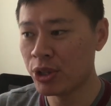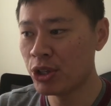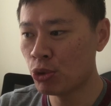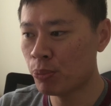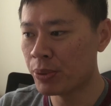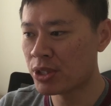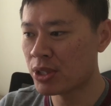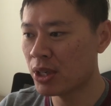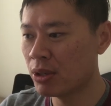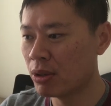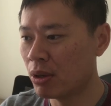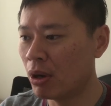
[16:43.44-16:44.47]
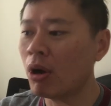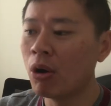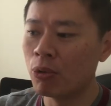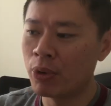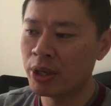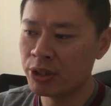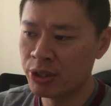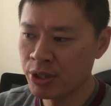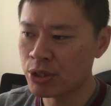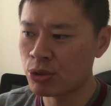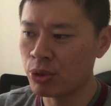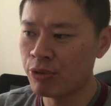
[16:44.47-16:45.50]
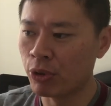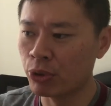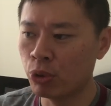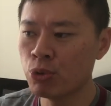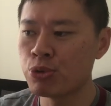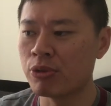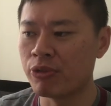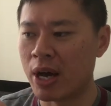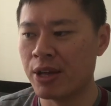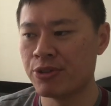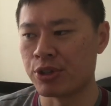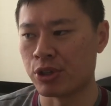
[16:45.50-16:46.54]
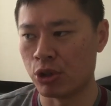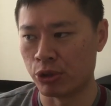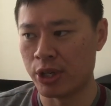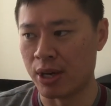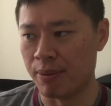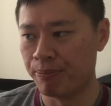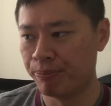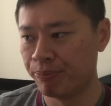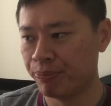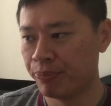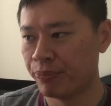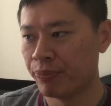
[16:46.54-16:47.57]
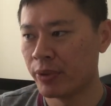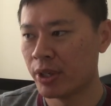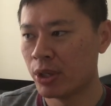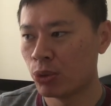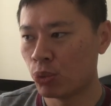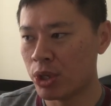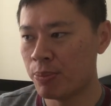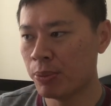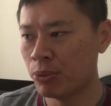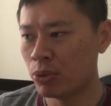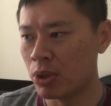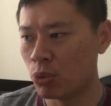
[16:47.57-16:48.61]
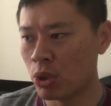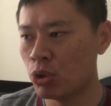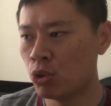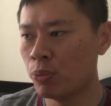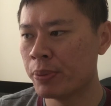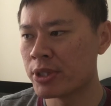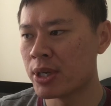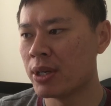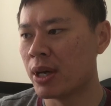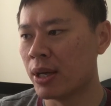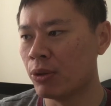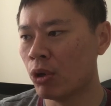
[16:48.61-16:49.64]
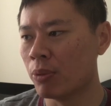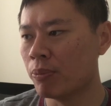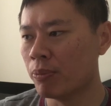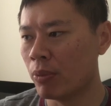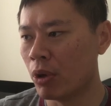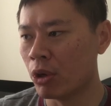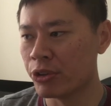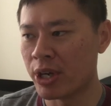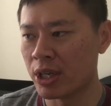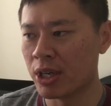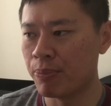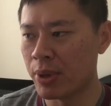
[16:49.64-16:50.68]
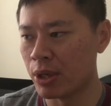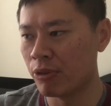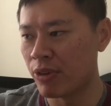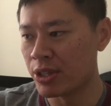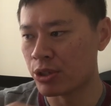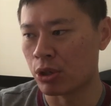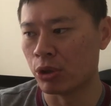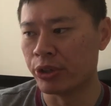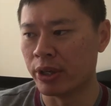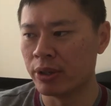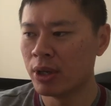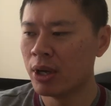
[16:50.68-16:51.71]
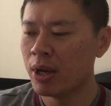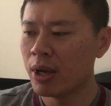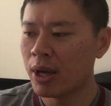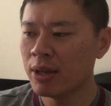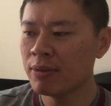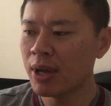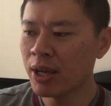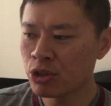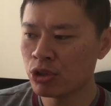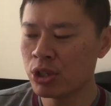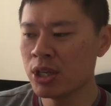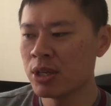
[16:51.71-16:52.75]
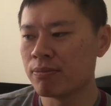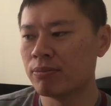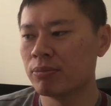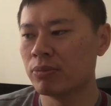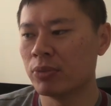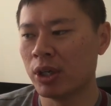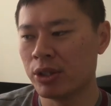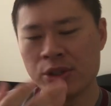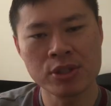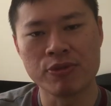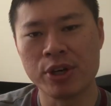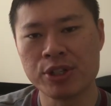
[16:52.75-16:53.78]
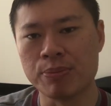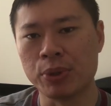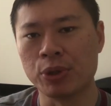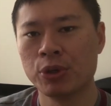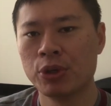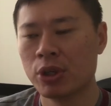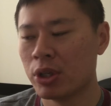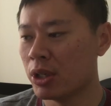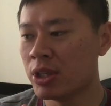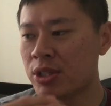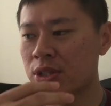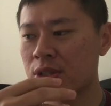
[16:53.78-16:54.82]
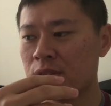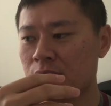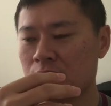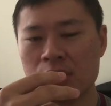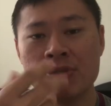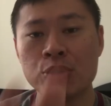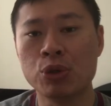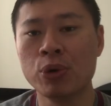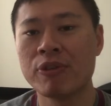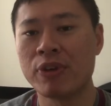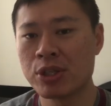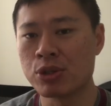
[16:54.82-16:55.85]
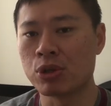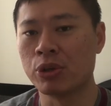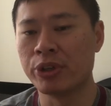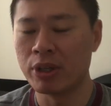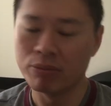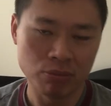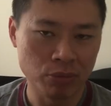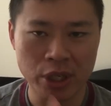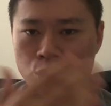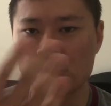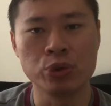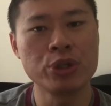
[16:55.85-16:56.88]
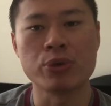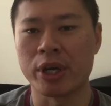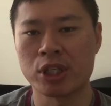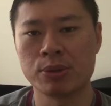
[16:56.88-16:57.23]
22%, or rather this is only for those with unsecured debt. 22% are not on target paying off unsecured debt. And actually, this is very simple. It's, if you don't have unsecured debt, there's no need to